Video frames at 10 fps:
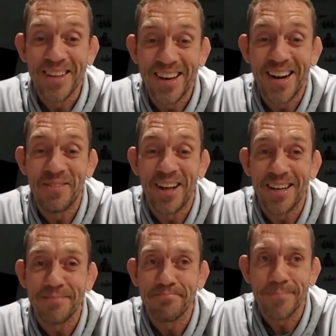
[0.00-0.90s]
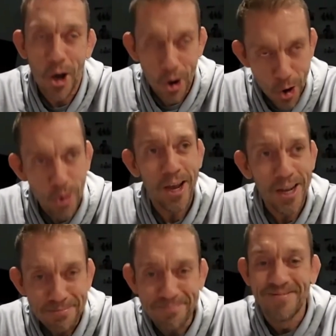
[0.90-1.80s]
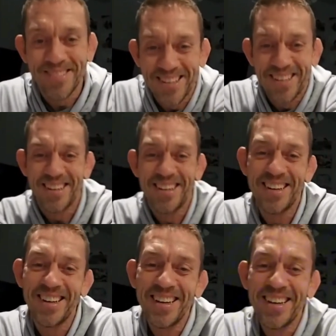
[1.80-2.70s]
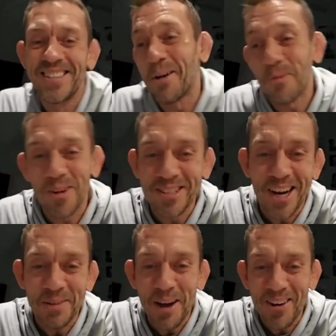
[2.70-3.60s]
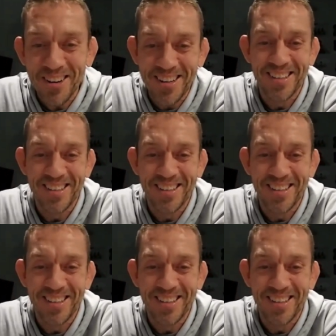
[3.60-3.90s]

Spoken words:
And I'm like, okay. Is that what we're going to talk about?